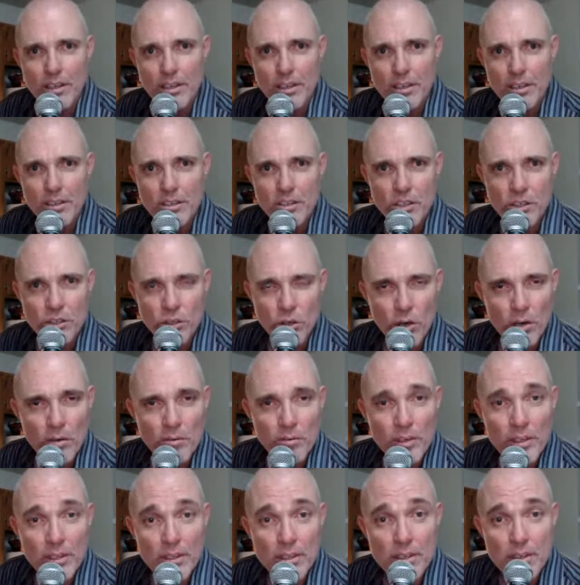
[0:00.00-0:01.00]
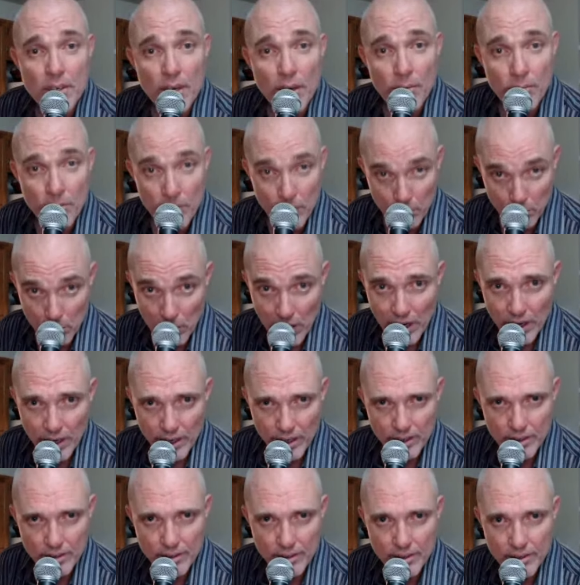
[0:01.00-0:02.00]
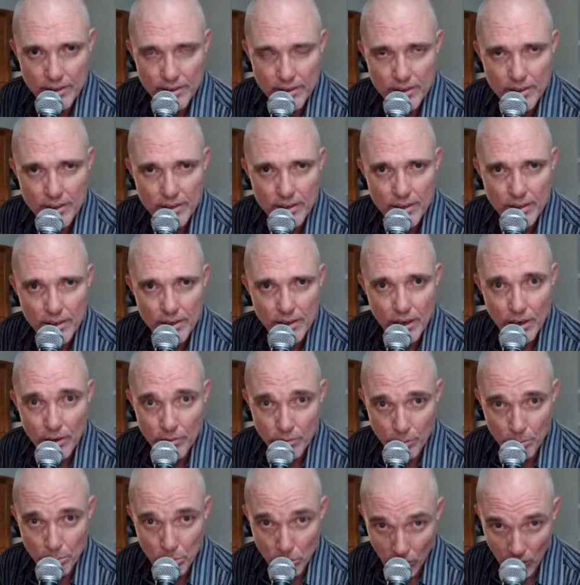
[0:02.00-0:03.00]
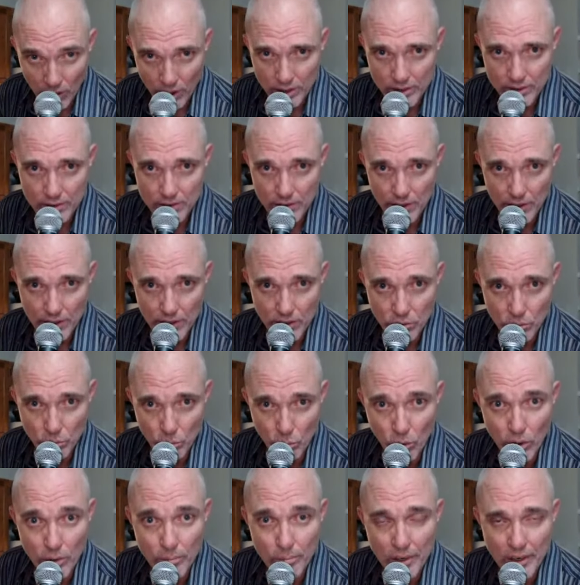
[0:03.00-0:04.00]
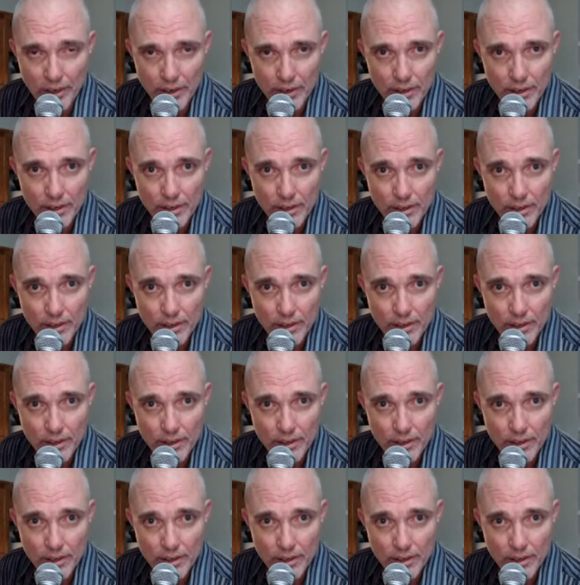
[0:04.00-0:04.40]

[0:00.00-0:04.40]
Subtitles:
servants of the mind of a Bronze Age woman.